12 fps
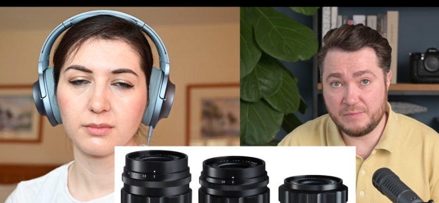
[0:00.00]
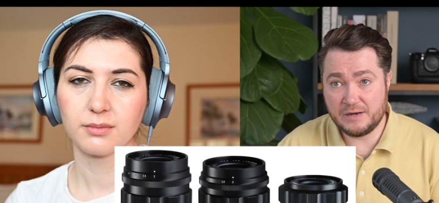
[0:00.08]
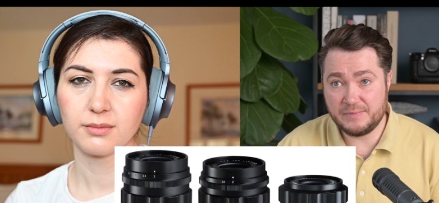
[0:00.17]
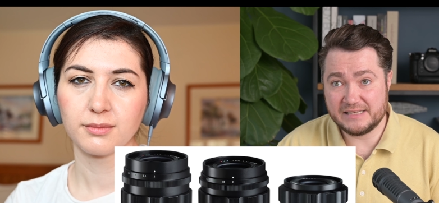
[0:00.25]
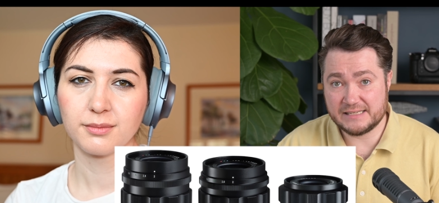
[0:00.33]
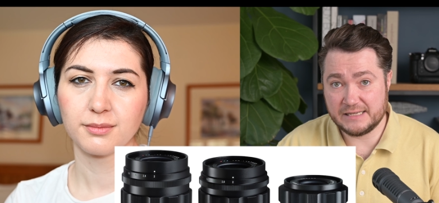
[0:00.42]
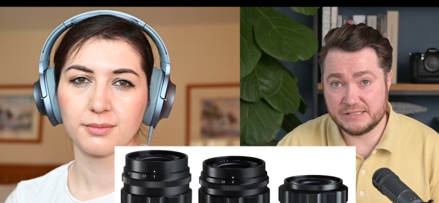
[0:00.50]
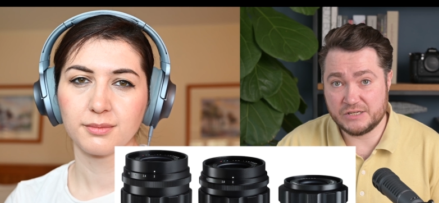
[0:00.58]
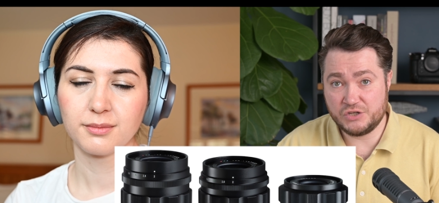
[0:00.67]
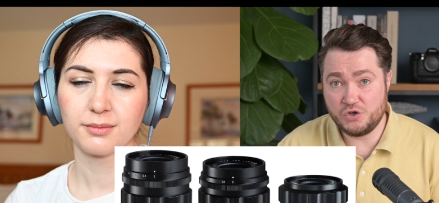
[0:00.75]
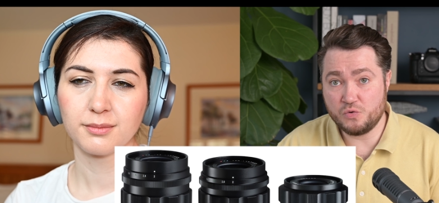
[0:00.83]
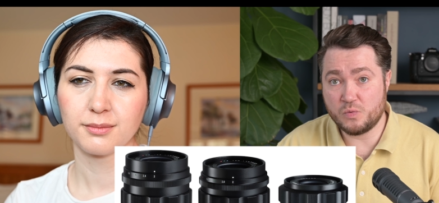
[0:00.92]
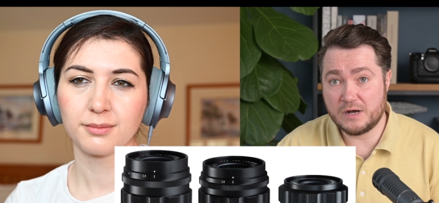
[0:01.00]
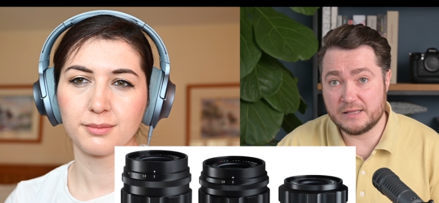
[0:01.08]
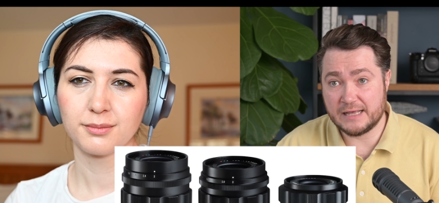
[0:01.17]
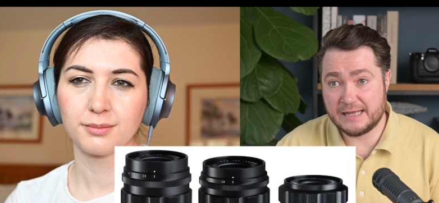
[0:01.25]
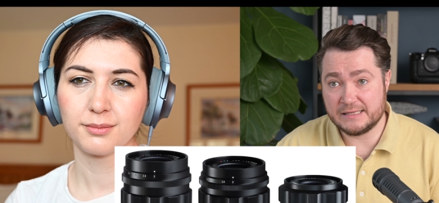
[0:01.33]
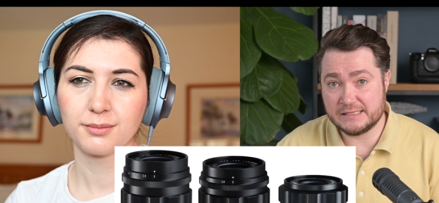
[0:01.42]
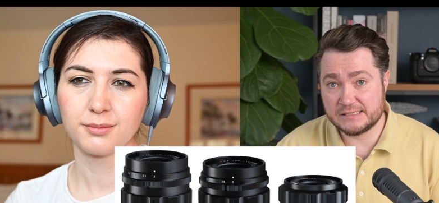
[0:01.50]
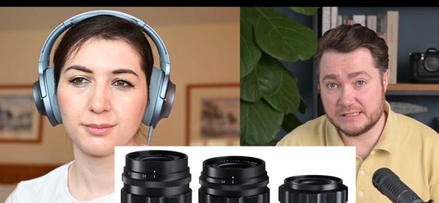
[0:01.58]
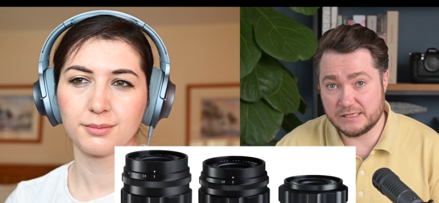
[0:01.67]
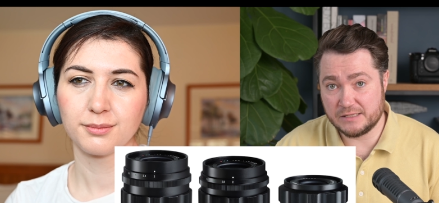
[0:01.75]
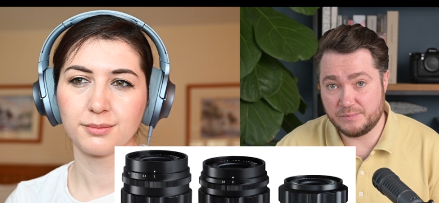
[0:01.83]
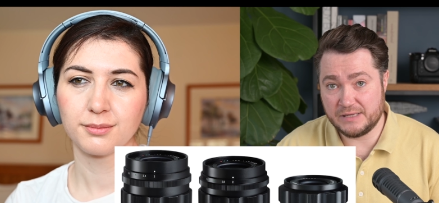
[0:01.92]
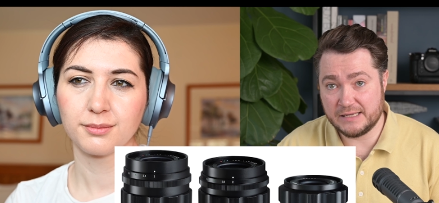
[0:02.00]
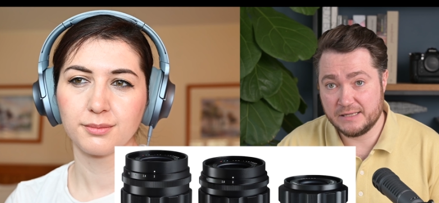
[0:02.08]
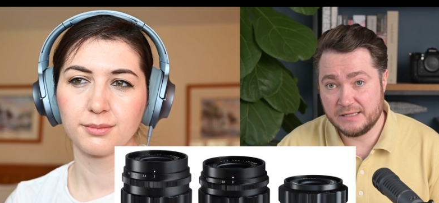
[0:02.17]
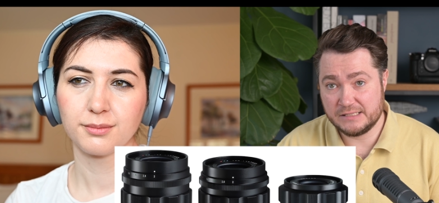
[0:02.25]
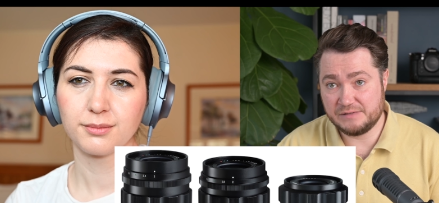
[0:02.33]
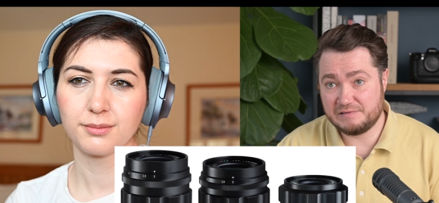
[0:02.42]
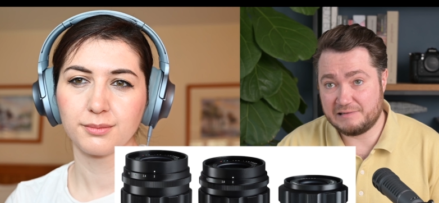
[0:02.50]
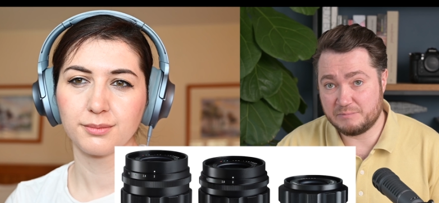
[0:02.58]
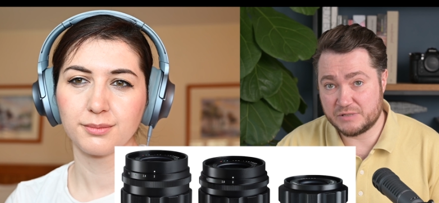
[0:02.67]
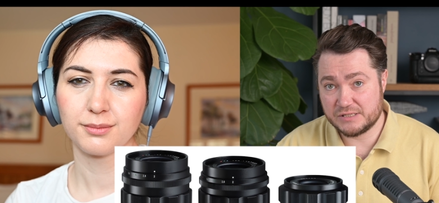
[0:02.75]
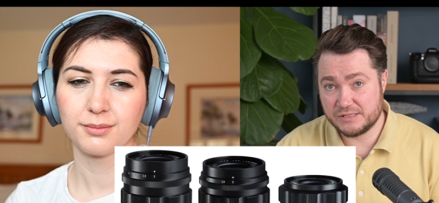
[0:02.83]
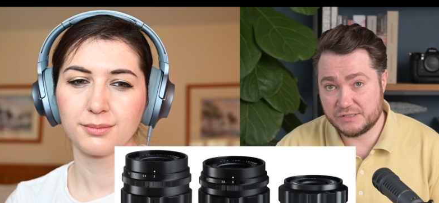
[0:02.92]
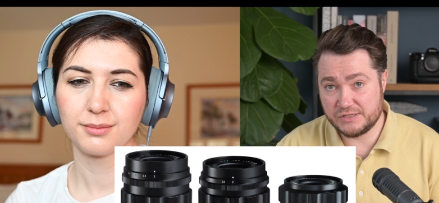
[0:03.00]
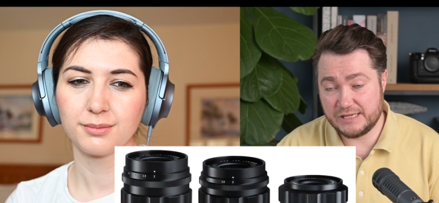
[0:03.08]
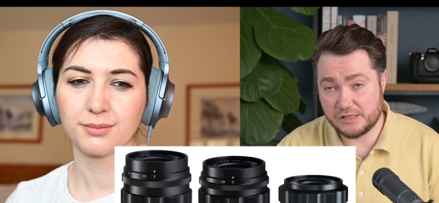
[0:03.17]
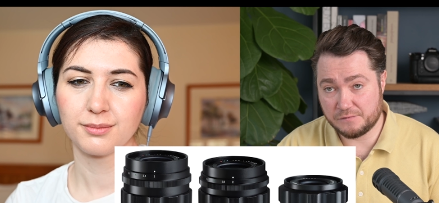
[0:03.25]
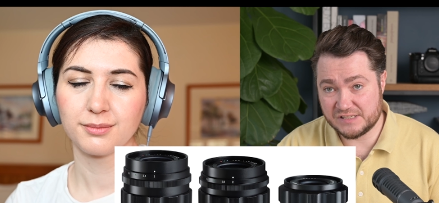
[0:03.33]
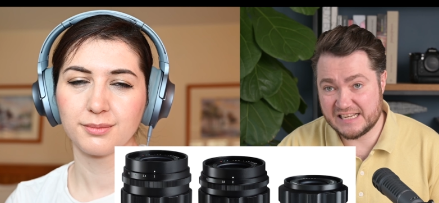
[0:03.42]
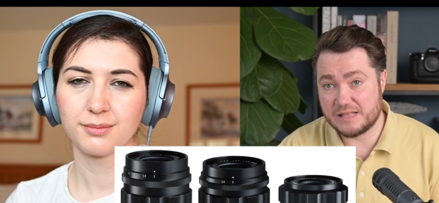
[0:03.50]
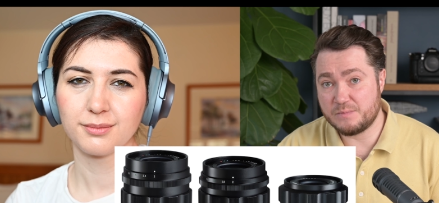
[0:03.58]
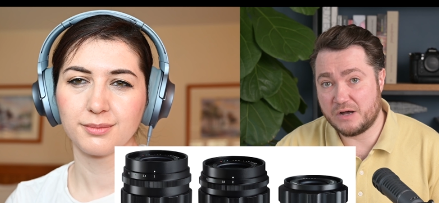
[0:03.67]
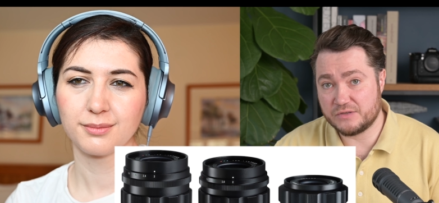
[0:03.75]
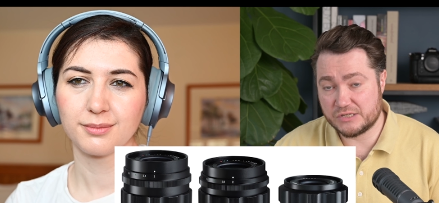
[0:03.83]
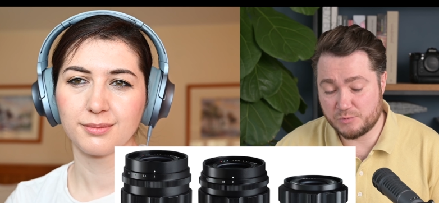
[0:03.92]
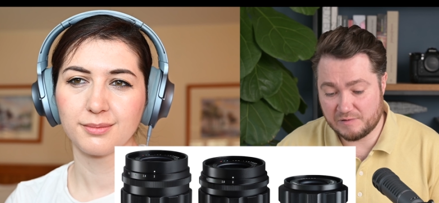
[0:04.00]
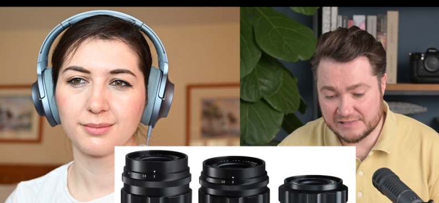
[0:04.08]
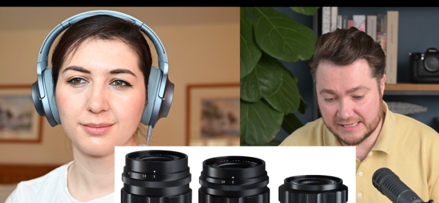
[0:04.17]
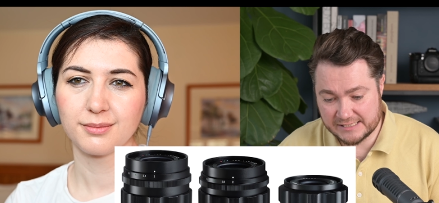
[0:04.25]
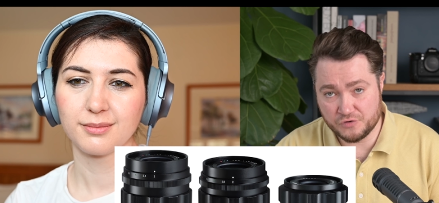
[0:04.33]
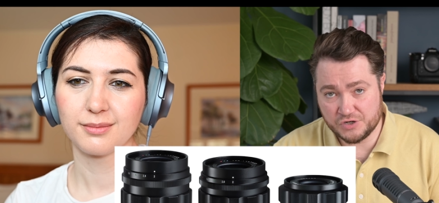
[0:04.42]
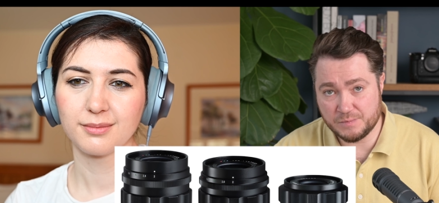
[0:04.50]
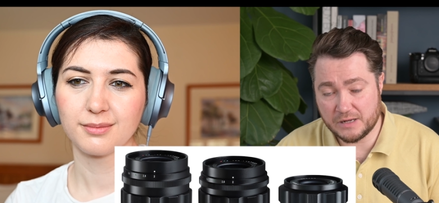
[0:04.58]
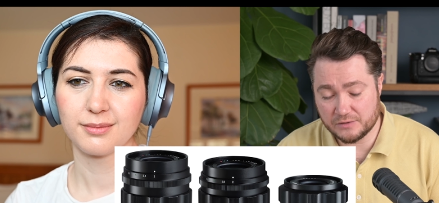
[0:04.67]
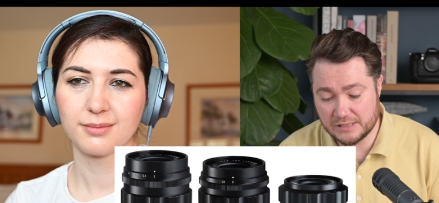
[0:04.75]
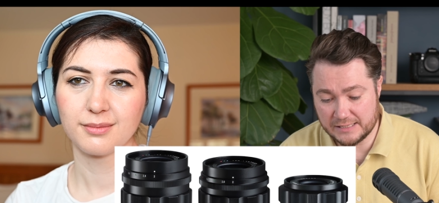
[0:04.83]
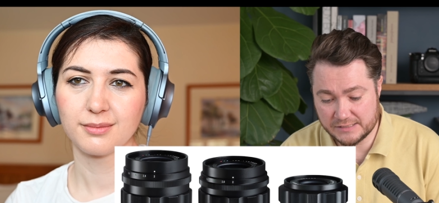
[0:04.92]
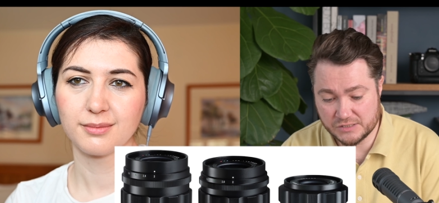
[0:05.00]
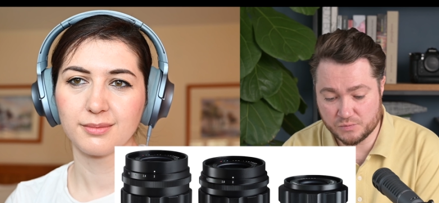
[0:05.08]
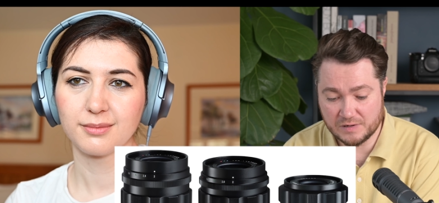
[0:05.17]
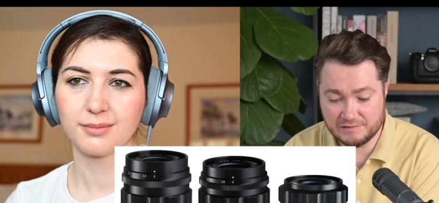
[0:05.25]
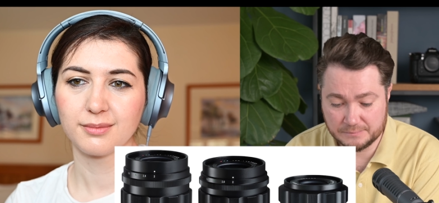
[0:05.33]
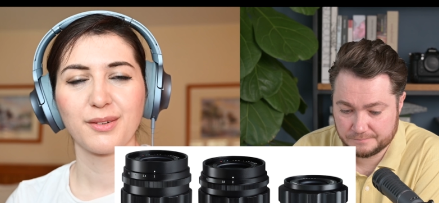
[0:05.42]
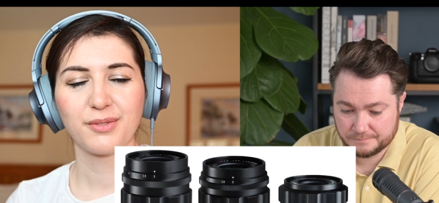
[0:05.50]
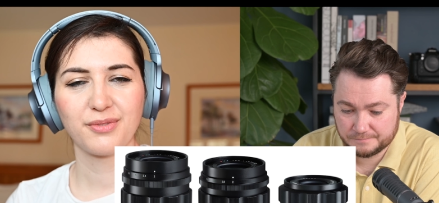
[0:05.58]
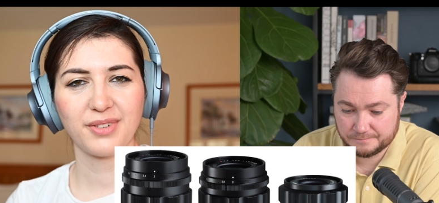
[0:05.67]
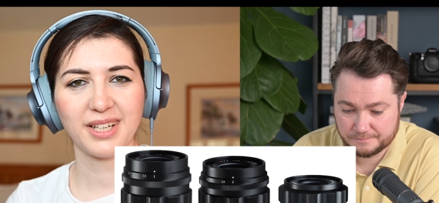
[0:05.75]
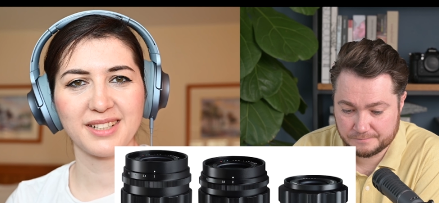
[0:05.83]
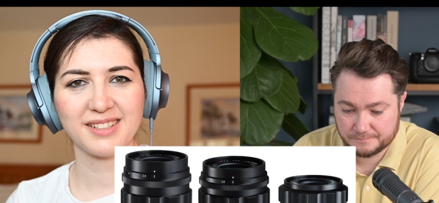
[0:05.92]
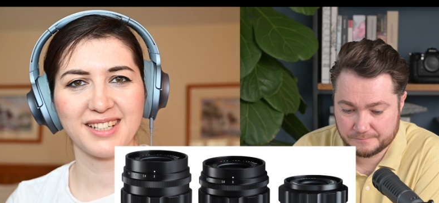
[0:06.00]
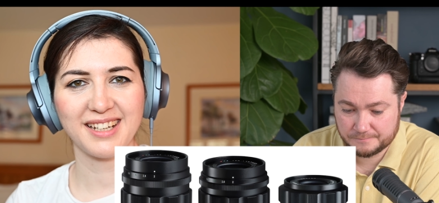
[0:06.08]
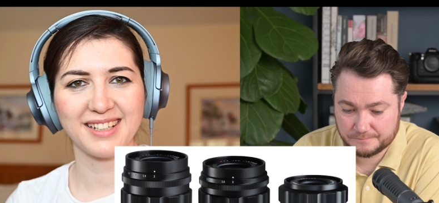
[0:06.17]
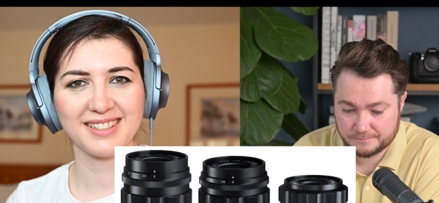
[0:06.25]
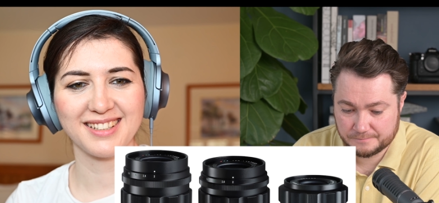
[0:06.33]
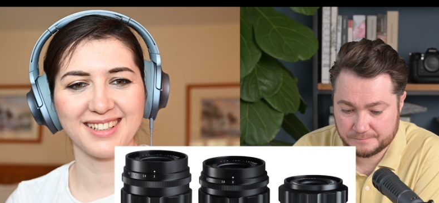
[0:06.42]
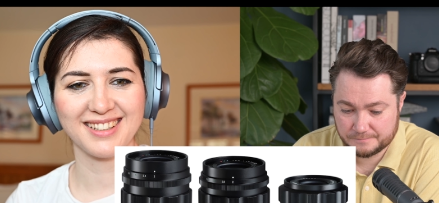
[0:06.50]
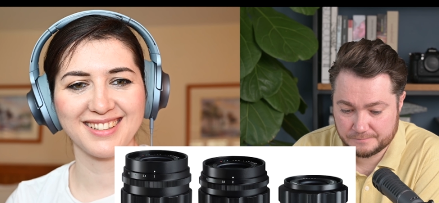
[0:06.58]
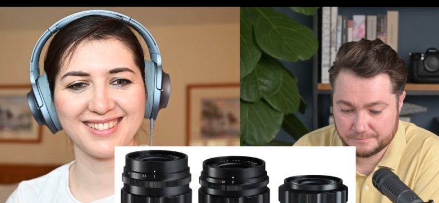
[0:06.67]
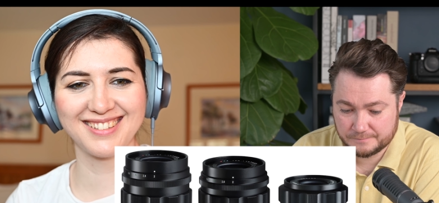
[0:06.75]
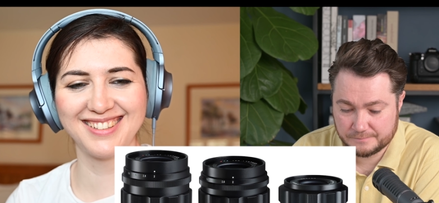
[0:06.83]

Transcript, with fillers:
Speaker 1: millimeter is a new one and it's going to be developed together for Z mount as well as like Fuji mount lens as well.
Speaker 2: Fantastic.